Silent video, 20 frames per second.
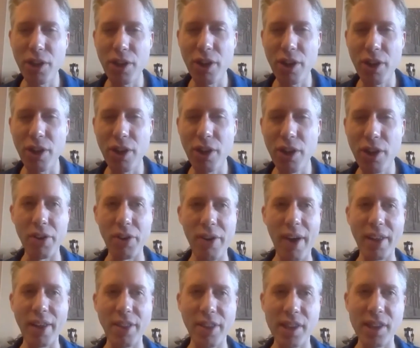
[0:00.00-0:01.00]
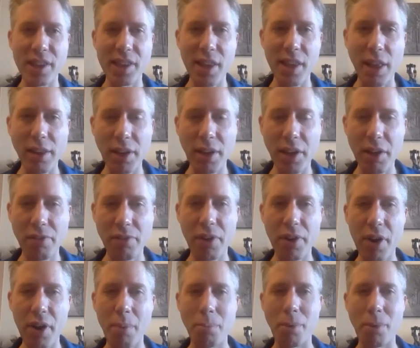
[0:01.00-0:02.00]
country where you're at, there's slightly
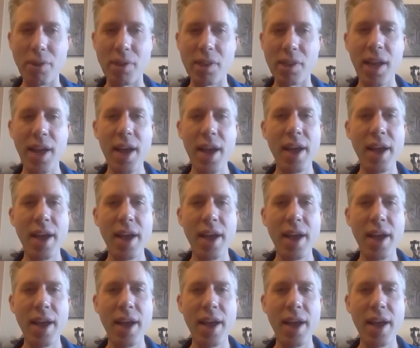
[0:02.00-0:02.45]
different numbers.